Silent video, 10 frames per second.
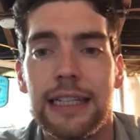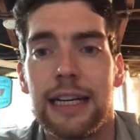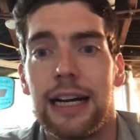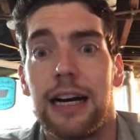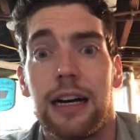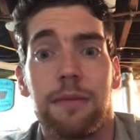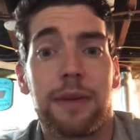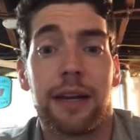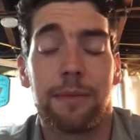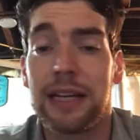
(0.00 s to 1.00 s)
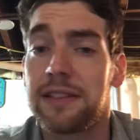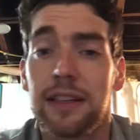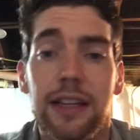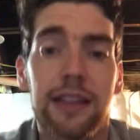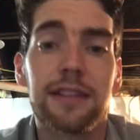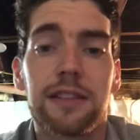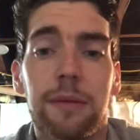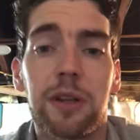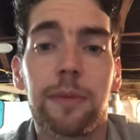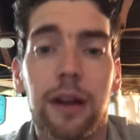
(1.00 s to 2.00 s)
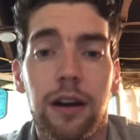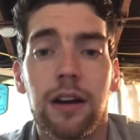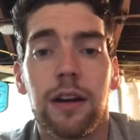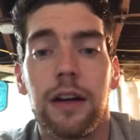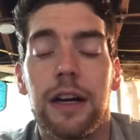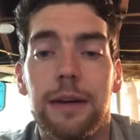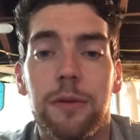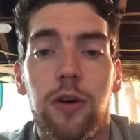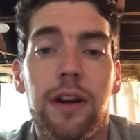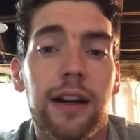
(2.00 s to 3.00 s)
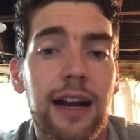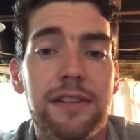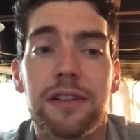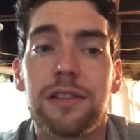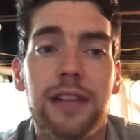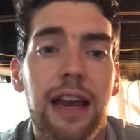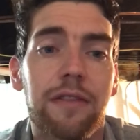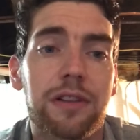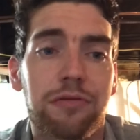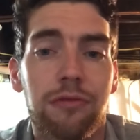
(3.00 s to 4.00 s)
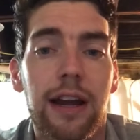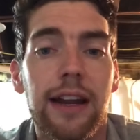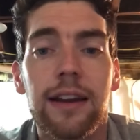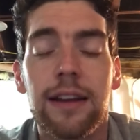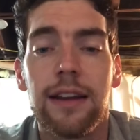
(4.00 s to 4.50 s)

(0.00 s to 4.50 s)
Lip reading: And basically these W Bear organizers have us write